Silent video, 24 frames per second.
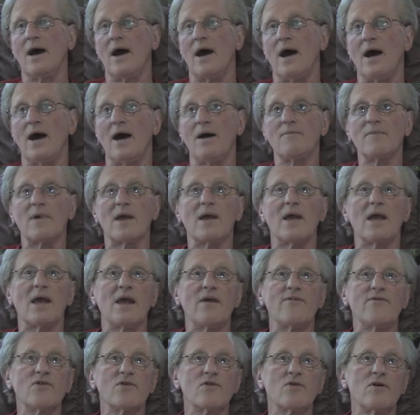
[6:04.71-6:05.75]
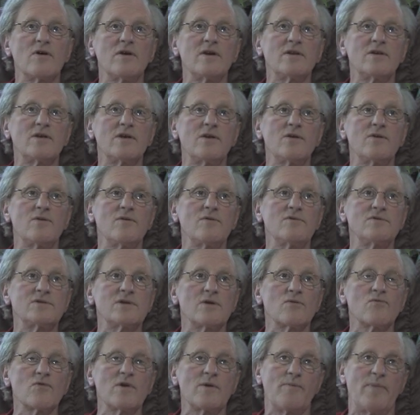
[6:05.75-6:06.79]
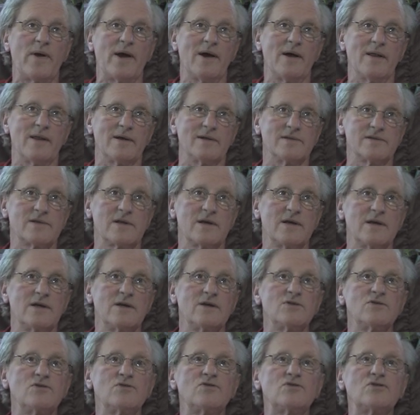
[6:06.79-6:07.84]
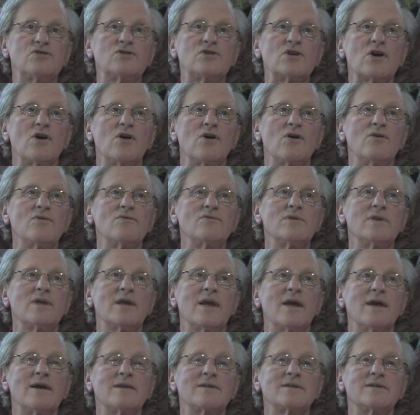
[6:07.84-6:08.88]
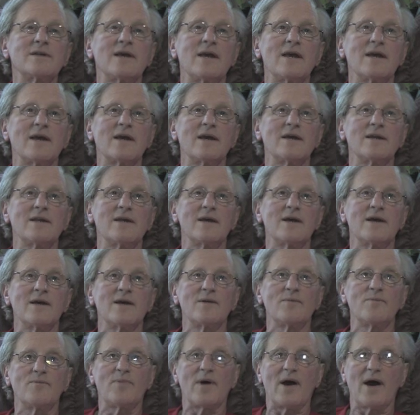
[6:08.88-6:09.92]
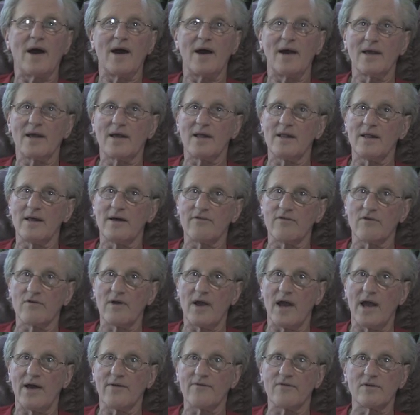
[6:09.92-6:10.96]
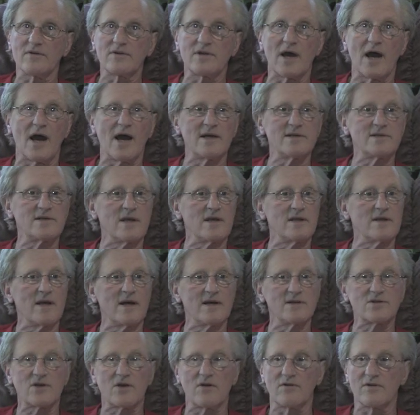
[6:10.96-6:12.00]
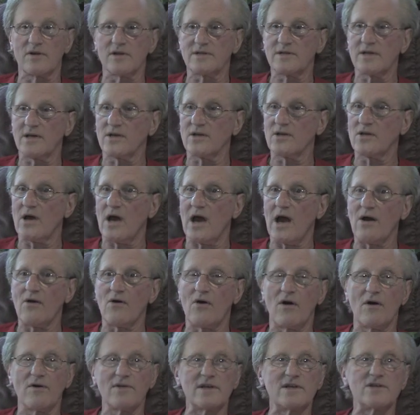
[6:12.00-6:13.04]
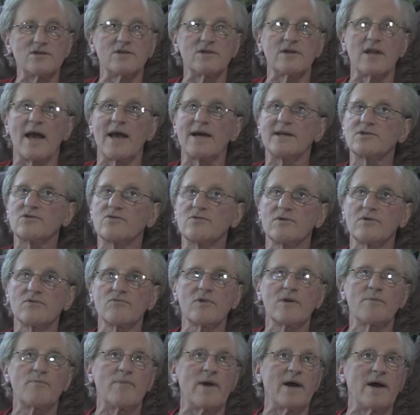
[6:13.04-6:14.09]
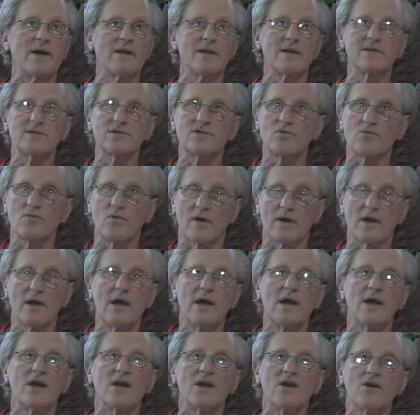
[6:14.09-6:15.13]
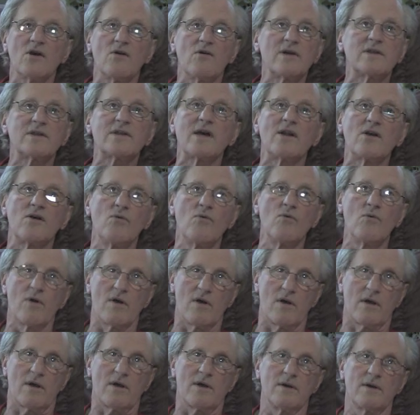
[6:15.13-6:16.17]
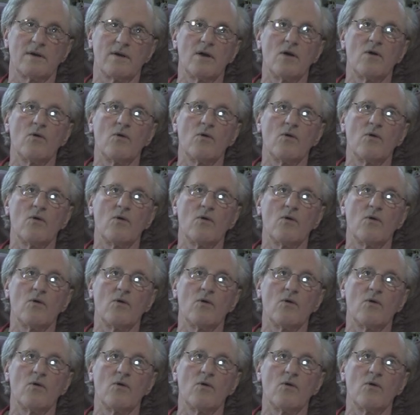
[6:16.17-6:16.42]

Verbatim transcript: Um, if you're going to use repellents, don't get taken in by clever advertising that's going to tell you how all these natural repellents work. You know what? They don't work.